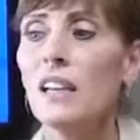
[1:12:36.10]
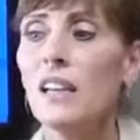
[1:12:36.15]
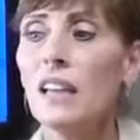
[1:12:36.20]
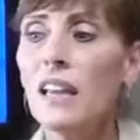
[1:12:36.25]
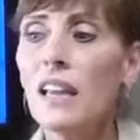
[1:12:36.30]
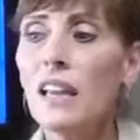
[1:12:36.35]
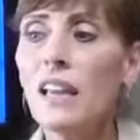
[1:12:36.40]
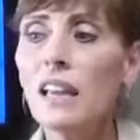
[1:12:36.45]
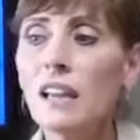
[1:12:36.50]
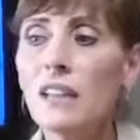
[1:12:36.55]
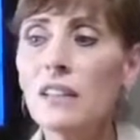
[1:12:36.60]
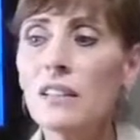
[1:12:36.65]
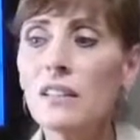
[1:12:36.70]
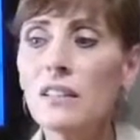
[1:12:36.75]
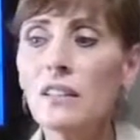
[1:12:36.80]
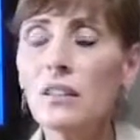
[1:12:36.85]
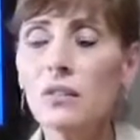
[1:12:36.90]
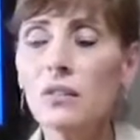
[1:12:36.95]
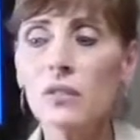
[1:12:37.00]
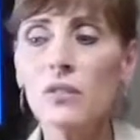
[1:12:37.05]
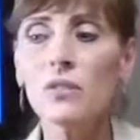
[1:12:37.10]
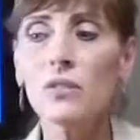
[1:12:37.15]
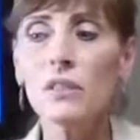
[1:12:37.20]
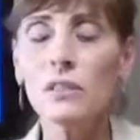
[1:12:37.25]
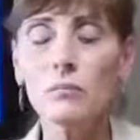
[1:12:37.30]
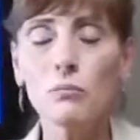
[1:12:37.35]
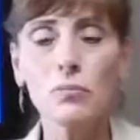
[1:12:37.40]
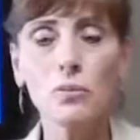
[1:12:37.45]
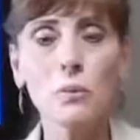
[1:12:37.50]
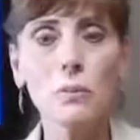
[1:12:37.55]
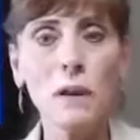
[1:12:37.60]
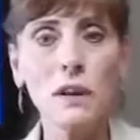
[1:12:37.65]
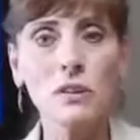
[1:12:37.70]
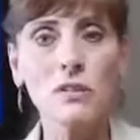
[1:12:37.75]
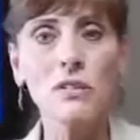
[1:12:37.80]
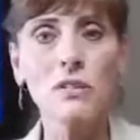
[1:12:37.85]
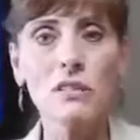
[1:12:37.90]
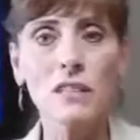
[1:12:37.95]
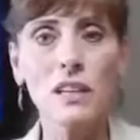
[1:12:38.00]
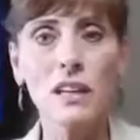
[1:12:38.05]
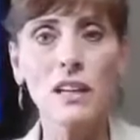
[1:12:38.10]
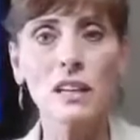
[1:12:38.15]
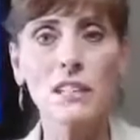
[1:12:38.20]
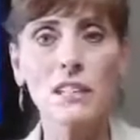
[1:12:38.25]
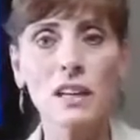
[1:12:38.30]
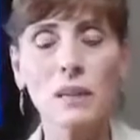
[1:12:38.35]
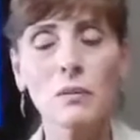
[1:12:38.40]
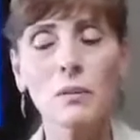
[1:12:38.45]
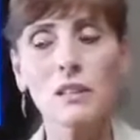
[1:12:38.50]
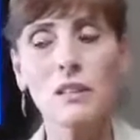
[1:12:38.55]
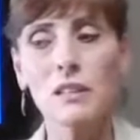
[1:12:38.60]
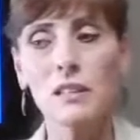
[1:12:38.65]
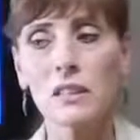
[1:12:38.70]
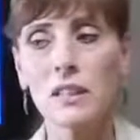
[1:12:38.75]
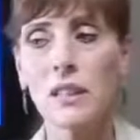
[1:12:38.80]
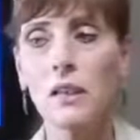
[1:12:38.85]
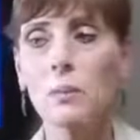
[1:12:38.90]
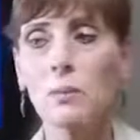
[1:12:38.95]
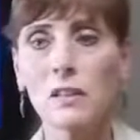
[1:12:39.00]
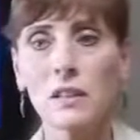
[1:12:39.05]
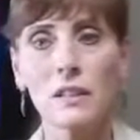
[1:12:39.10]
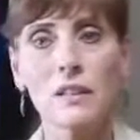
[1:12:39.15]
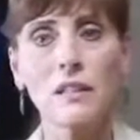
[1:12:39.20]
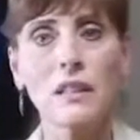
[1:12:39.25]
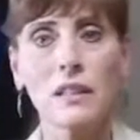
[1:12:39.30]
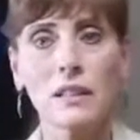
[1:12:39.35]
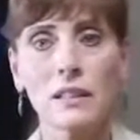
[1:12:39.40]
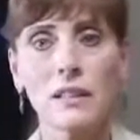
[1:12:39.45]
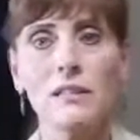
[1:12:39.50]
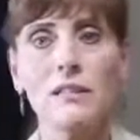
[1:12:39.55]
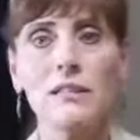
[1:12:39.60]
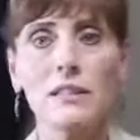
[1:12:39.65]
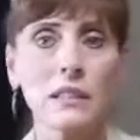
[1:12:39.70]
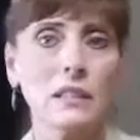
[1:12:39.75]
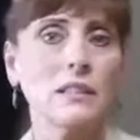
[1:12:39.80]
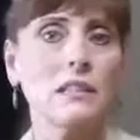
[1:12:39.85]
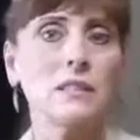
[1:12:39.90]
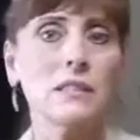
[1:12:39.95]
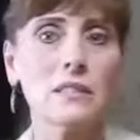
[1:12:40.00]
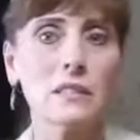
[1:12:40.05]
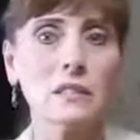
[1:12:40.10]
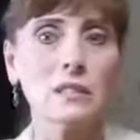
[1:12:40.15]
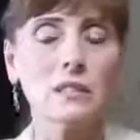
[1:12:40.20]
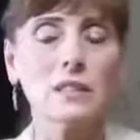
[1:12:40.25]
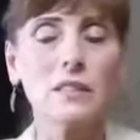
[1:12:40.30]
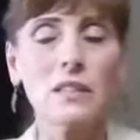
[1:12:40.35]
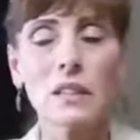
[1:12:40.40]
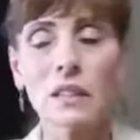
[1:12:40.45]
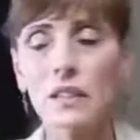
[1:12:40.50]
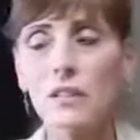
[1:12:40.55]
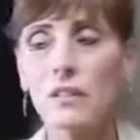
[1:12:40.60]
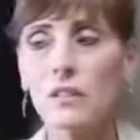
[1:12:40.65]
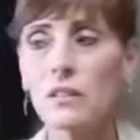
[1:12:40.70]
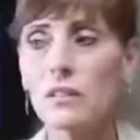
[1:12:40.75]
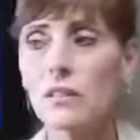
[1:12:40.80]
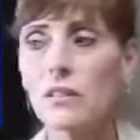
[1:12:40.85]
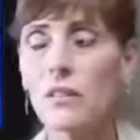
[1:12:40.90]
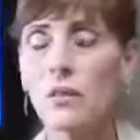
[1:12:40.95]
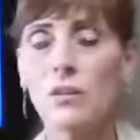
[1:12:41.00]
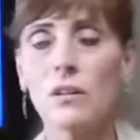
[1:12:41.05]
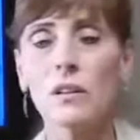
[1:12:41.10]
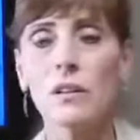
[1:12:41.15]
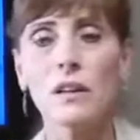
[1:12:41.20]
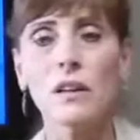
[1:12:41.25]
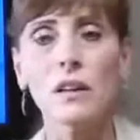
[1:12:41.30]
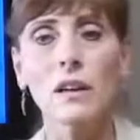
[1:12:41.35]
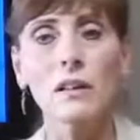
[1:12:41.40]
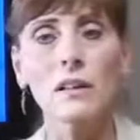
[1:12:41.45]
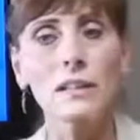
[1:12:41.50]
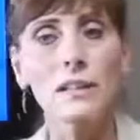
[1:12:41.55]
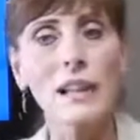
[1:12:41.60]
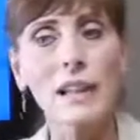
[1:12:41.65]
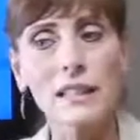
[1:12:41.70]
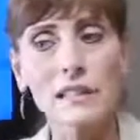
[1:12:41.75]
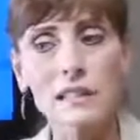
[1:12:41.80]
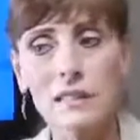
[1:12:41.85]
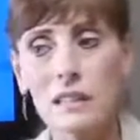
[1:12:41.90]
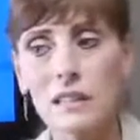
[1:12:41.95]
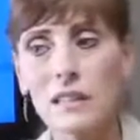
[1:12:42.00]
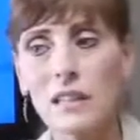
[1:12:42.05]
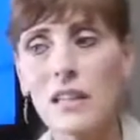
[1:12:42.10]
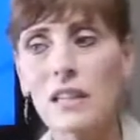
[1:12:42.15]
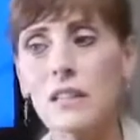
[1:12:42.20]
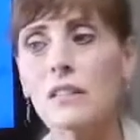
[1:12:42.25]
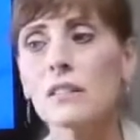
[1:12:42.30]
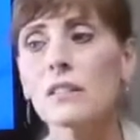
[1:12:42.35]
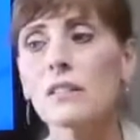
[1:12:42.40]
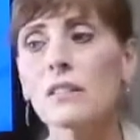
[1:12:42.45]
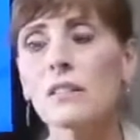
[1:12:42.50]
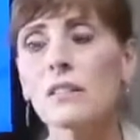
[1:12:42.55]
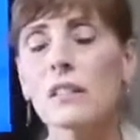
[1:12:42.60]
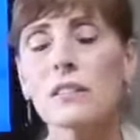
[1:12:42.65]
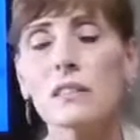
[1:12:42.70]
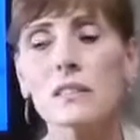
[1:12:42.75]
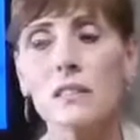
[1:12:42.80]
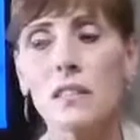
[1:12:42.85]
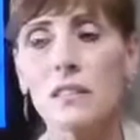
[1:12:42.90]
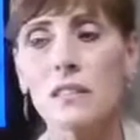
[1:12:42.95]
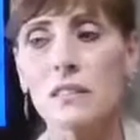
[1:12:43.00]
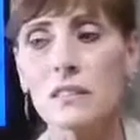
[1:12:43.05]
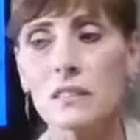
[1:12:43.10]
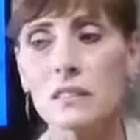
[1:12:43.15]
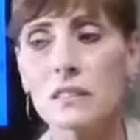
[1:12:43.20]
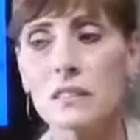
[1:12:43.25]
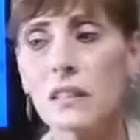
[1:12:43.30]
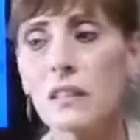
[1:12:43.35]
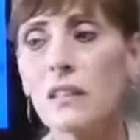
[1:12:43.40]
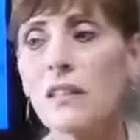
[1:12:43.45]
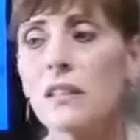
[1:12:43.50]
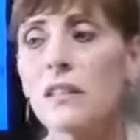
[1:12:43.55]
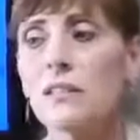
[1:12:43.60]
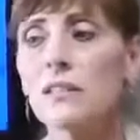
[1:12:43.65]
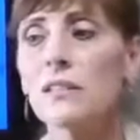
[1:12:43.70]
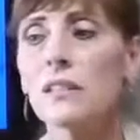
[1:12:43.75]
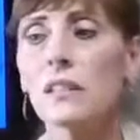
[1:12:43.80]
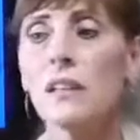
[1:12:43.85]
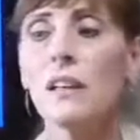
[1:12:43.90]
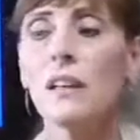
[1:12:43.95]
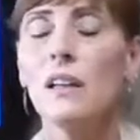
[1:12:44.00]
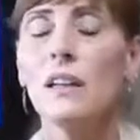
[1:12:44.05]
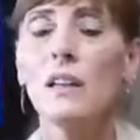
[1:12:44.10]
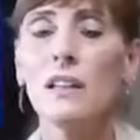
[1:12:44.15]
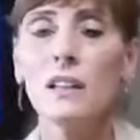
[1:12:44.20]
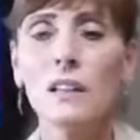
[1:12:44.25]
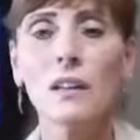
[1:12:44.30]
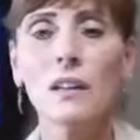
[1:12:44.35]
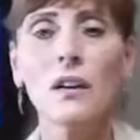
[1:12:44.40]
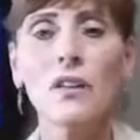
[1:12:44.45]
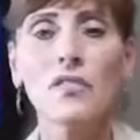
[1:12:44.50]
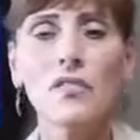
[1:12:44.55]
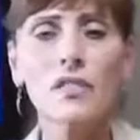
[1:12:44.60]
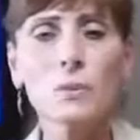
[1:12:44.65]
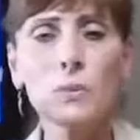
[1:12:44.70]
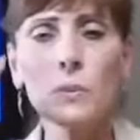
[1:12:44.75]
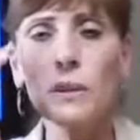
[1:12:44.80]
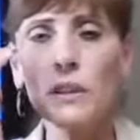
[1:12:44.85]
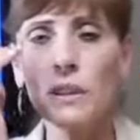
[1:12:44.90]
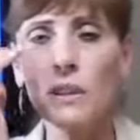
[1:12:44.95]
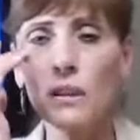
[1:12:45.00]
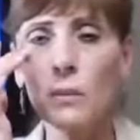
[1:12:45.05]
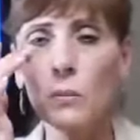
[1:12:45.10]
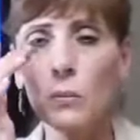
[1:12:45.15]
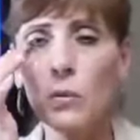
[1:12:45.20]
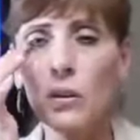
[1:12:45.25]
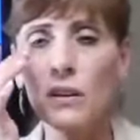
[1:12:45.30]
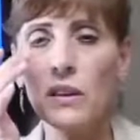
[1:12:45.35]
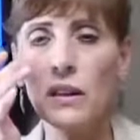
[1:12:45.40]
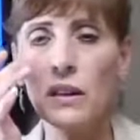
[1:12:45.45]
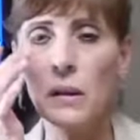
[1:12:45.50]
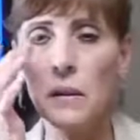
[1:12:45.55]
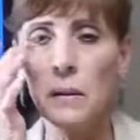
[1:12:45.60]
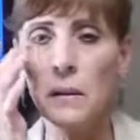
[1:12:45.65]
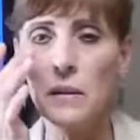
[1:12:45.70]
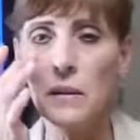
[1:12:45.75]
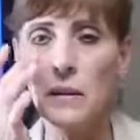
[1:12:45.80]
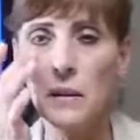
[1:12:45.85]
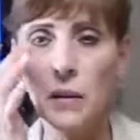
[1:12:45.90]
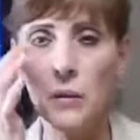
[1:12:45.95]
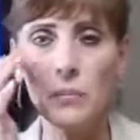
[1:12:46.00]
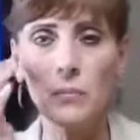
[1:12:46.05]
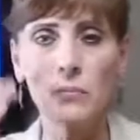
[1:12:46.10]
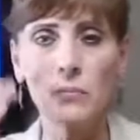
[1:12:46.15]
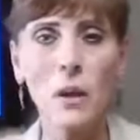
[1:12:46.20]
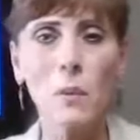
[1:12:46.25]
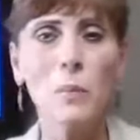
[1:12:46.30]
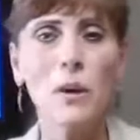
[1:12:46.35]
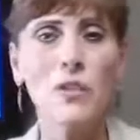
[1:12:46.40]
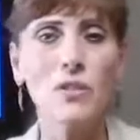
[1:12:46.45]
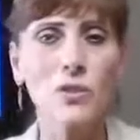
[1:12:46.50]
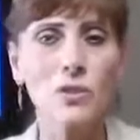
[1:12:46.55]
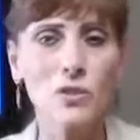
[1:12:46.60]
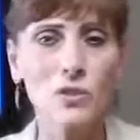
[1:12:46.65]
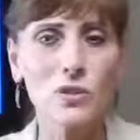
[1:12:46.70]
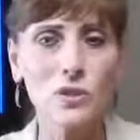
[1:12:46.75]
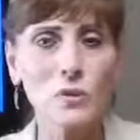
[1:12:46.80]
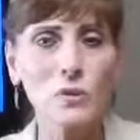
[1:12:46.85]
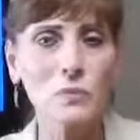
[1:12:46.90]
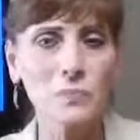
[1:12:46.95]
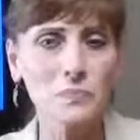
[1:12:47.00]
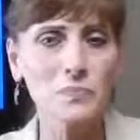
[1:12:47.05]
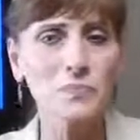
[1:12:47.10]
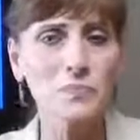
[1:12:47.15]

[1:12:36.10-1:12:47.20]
And you know, you can prepare this ahead of time and keep it in like a stainless steel container or a glass container that's nice and sealed. You know, if it's been in there more than, you know, a month or two,